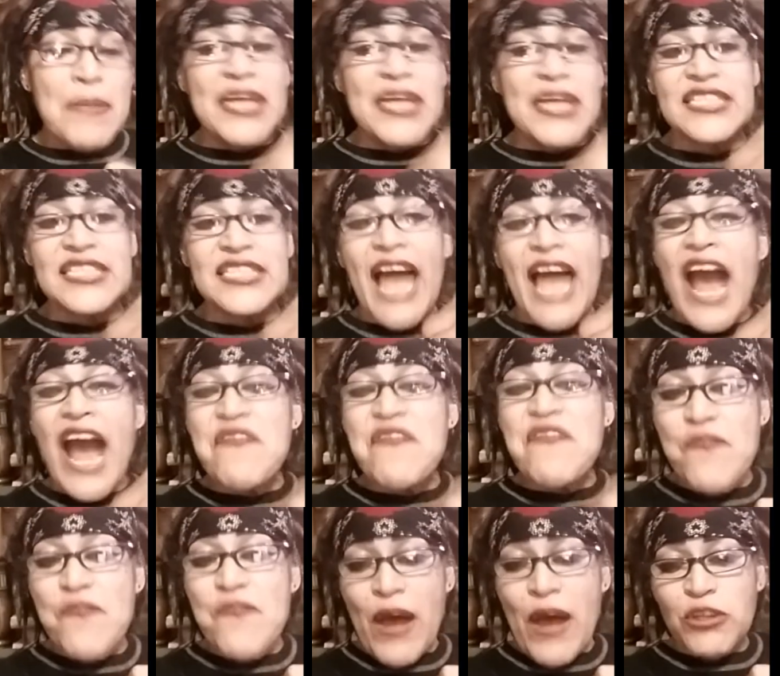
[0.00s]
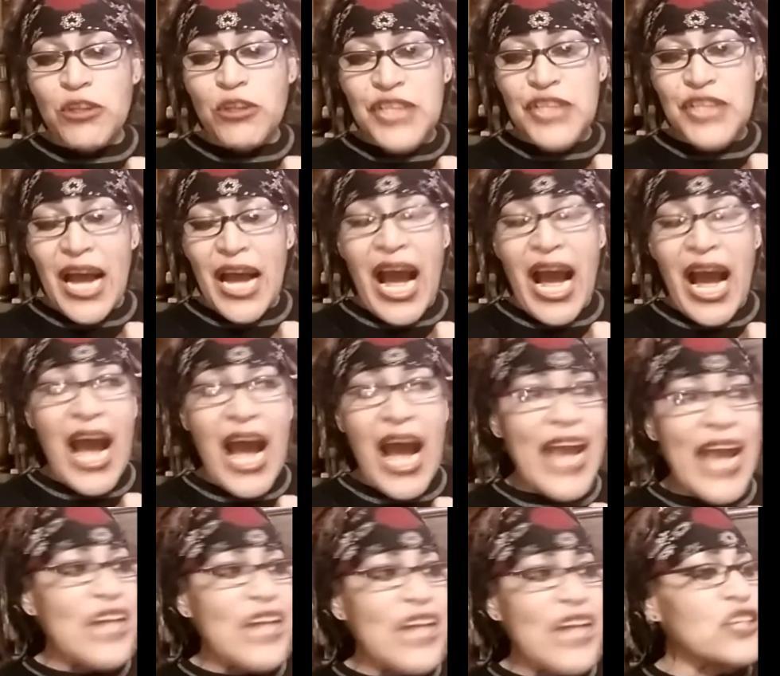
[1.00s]
Because I felt
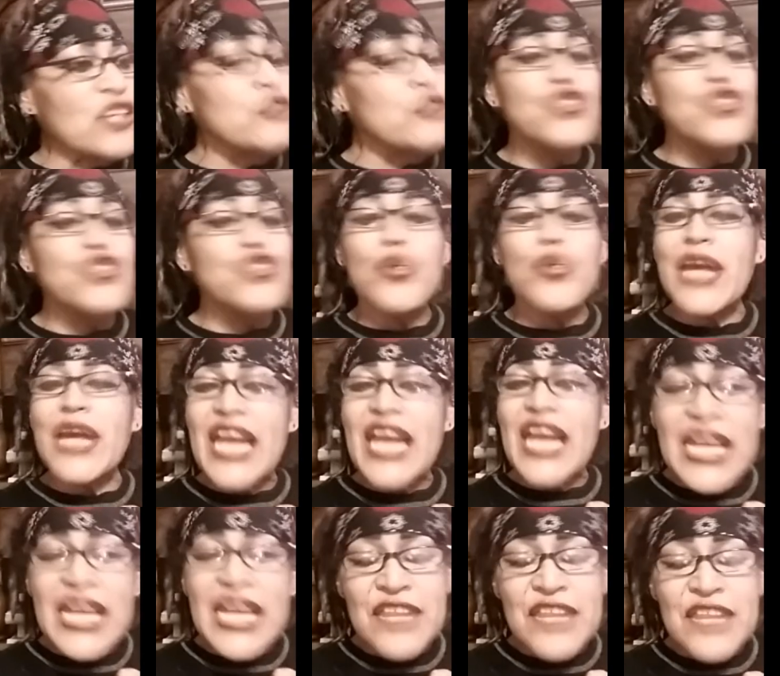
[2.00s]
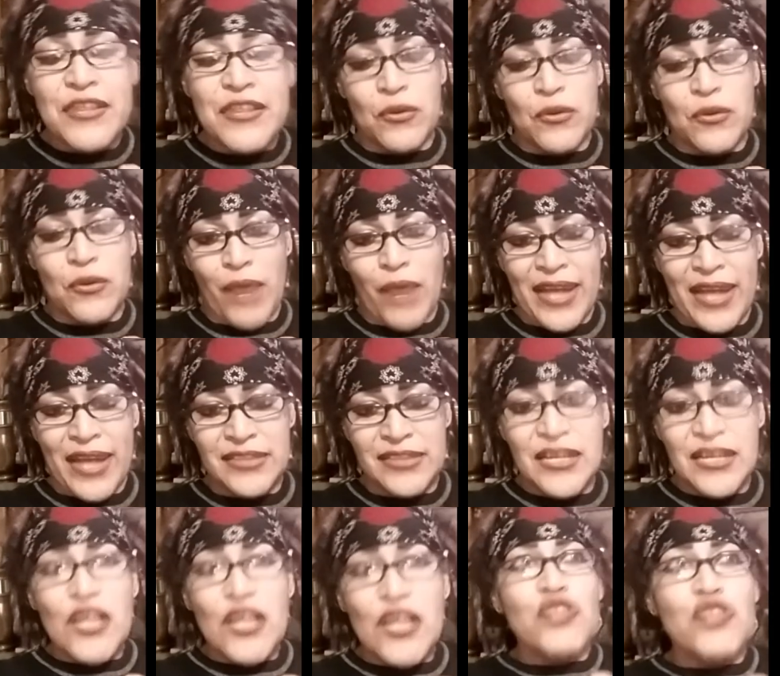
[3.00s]
I couldn't do anything right
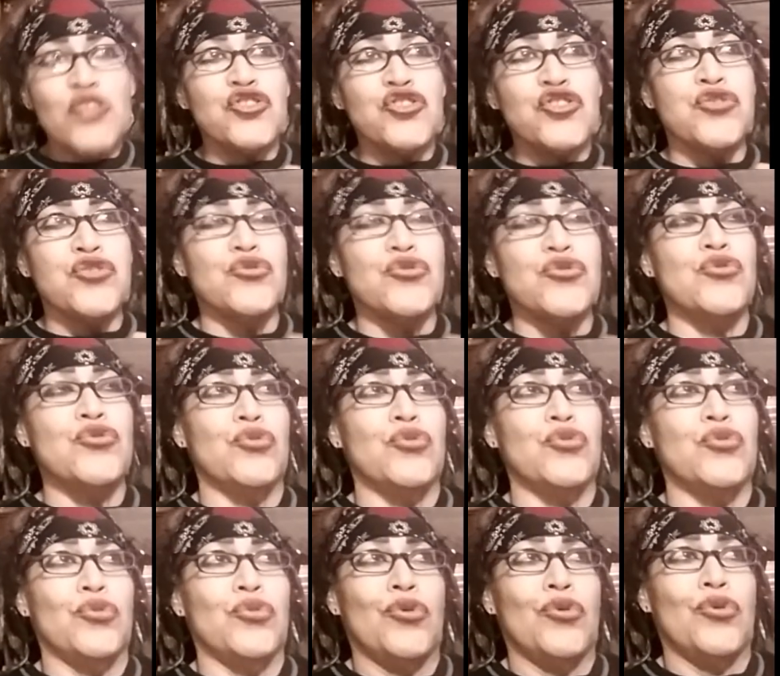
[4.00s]
to